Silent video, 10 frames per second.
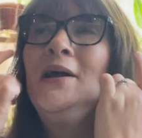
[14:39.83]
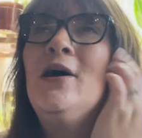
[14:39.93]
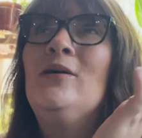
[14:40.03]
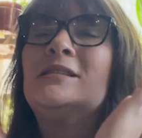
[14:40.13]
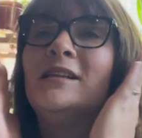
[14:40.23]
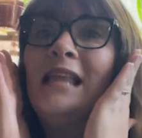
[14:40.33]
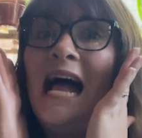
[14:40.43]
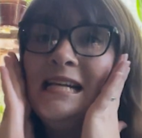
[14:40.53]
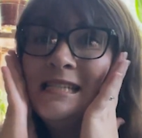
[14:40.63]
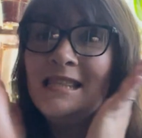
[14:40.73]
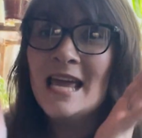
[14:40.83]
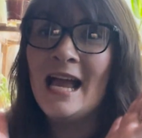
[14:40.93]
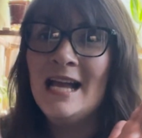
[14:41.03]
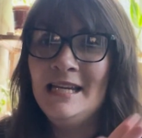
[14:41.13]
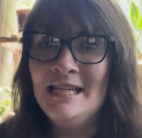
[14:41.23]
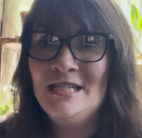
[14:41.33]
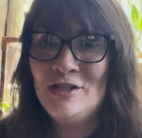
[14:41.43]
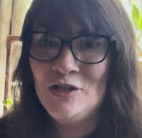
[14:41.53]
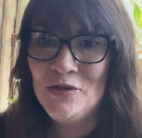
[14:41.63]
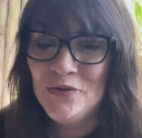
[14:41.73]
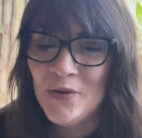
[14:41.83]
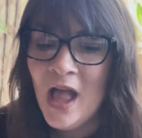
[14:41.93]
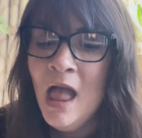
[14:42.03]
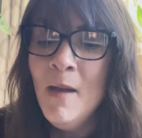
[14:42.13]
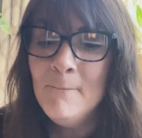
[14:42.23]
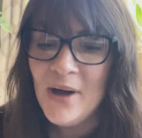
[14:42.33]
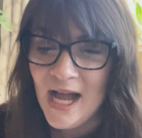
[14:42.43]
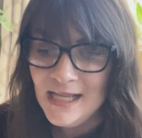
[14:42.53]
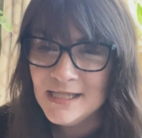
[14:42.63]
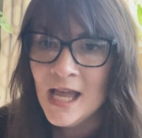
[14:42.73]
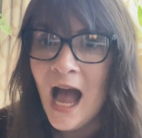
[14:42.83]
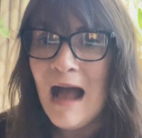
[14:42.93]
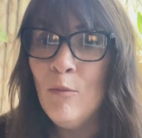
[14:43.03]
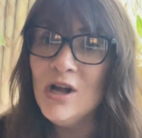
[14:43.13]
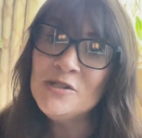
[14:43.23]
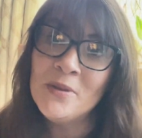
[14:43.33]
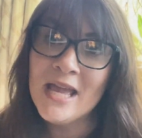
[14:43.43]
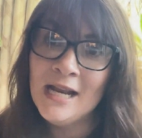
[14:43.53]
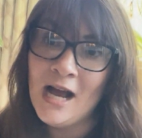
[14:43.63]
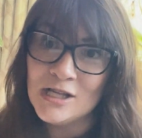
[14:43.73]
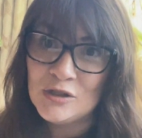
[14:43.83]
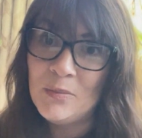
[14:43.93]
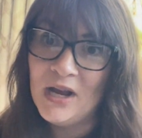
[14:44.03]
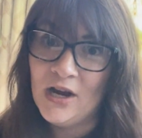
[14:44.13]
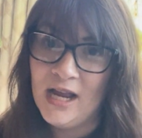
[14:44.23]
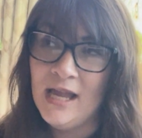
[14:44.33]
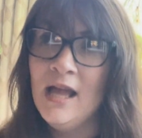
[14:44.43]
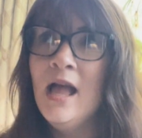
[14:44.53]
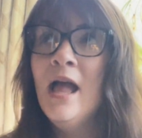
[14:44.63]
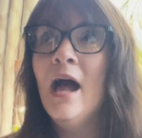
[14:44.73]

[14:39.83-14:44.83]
It's the last thing I need to do, but I was playing Not So Berry.